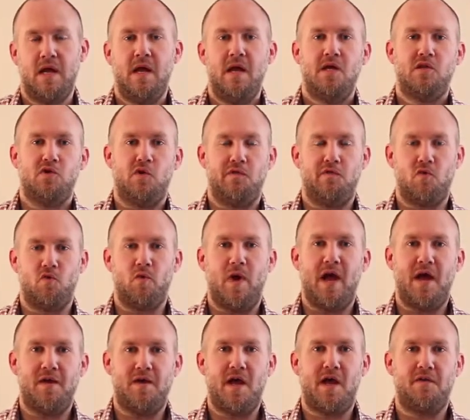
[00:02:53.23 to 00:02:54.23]
So if we
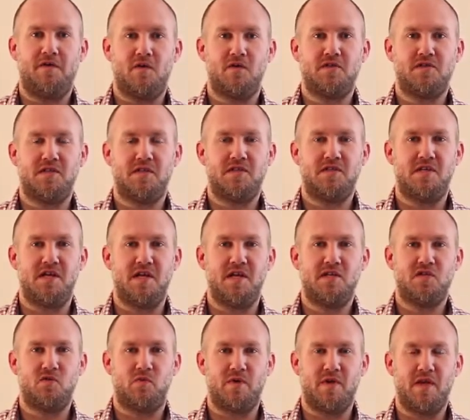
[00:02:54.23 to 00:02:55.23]
round out those 16ths
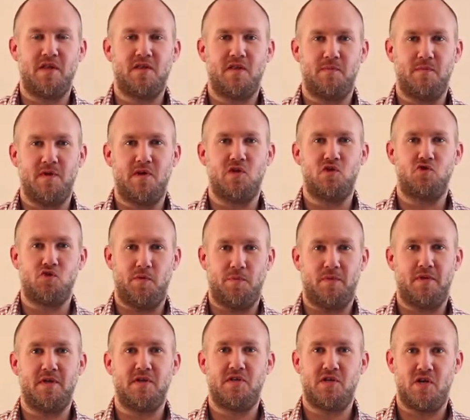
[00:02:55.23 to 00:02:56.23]
so we get them into
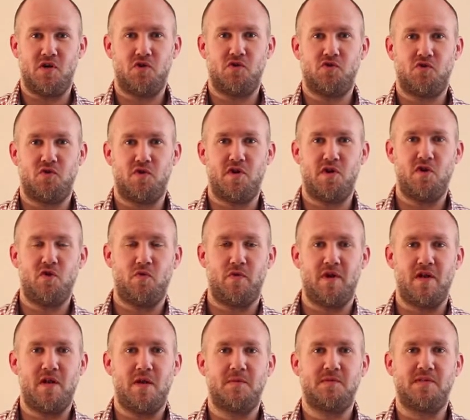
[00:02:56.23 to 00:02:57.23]
triplet territory, we
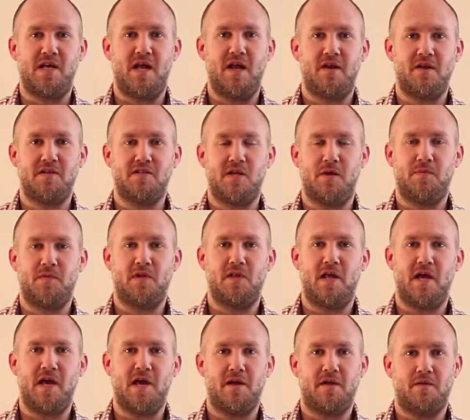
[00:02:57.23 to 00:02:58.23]
end up sounding something
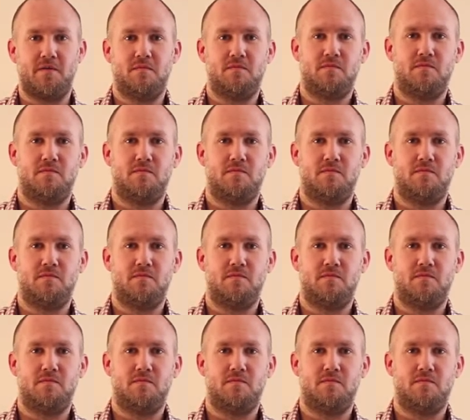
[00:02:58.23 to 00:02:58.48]
like.